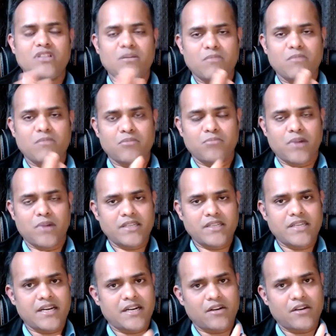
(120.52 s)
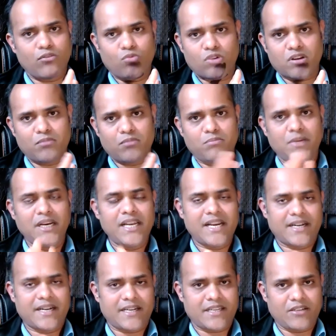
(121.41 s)
number of bugs and it will work
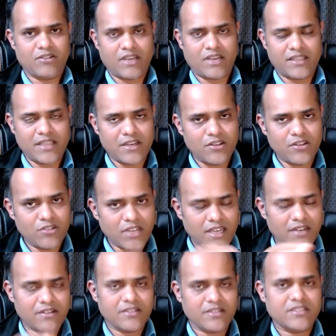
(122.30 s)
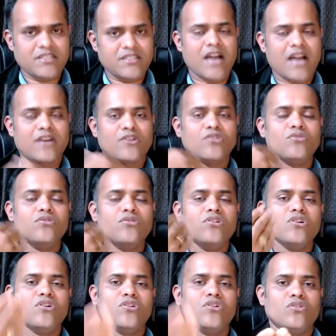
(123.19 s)
brilliantly. Okay, then you can start
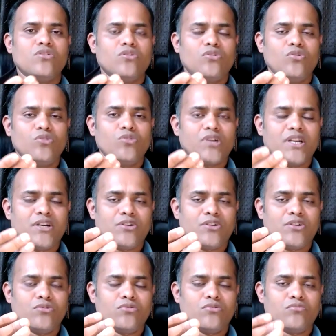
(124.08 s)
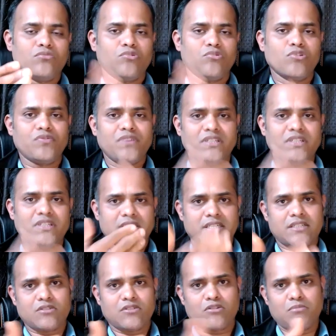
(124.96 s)
to look into more
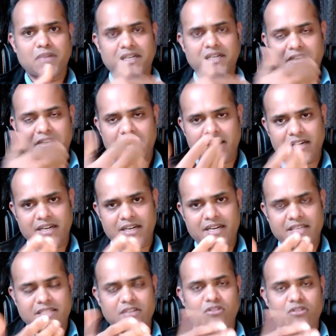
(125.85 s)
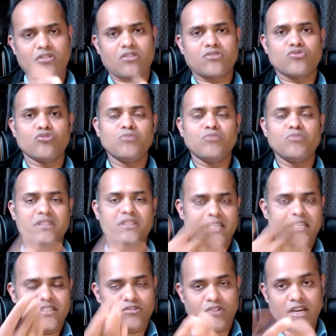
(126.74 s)
features or better architecture or so many
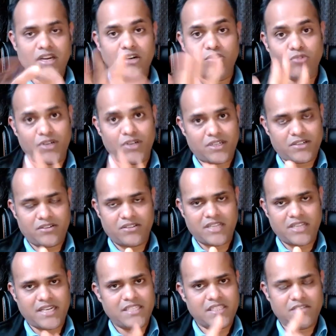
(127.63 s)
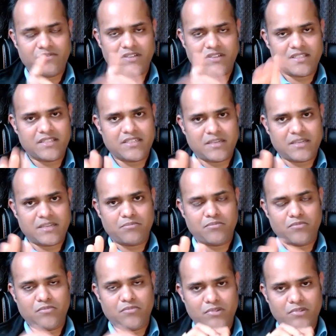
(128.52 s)
things you can do it. That is the first step.
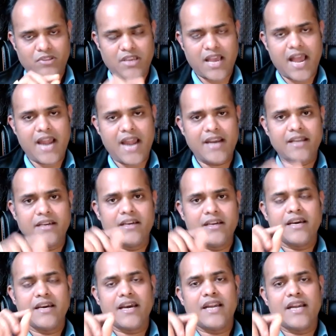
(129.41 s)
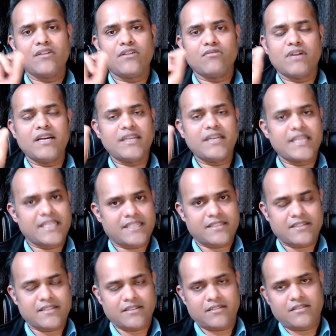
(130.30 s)
You add end-to-end
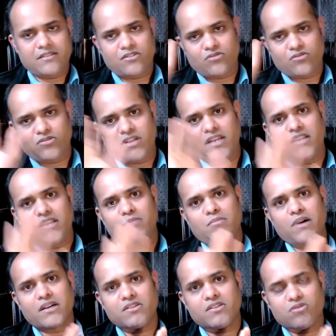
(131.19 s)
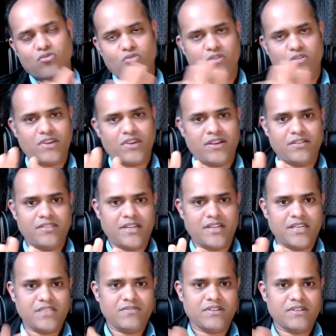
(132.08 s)
tests so that the bugs go away.
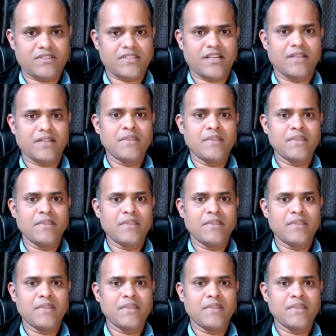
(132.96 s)
That is first thing.